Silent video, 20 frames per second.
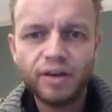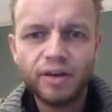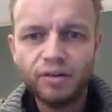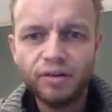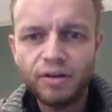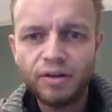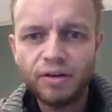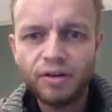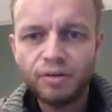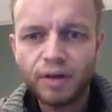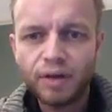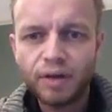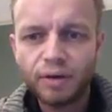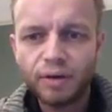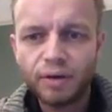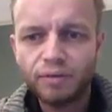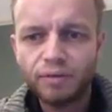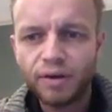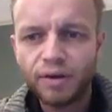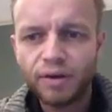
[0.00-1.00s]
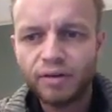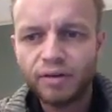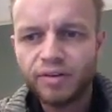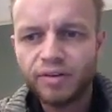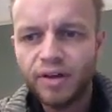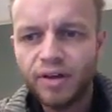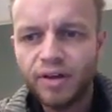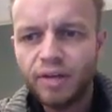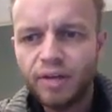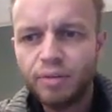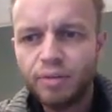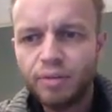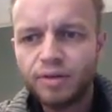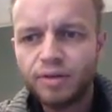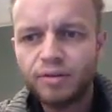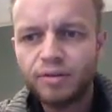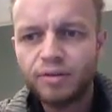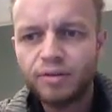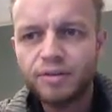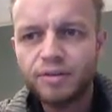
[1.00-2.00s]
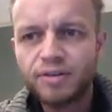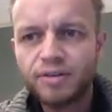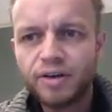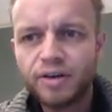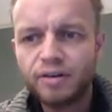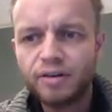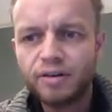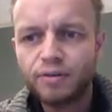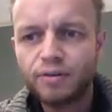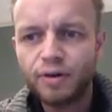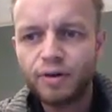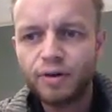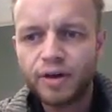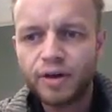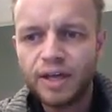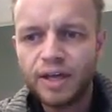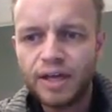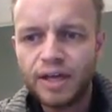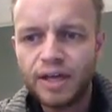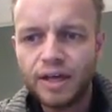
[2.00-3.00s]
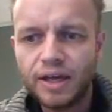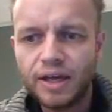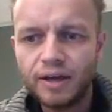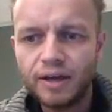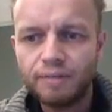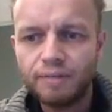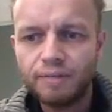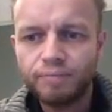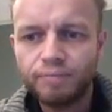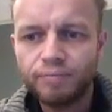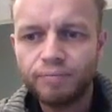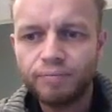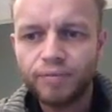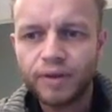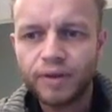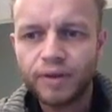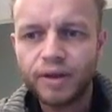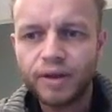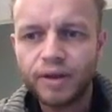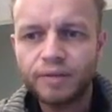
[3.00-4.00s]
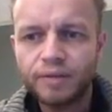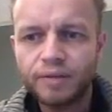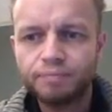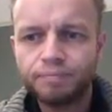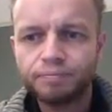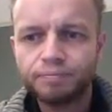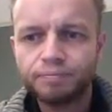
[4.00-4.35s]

and you know how it varies because on the side you've got a key here. Okay,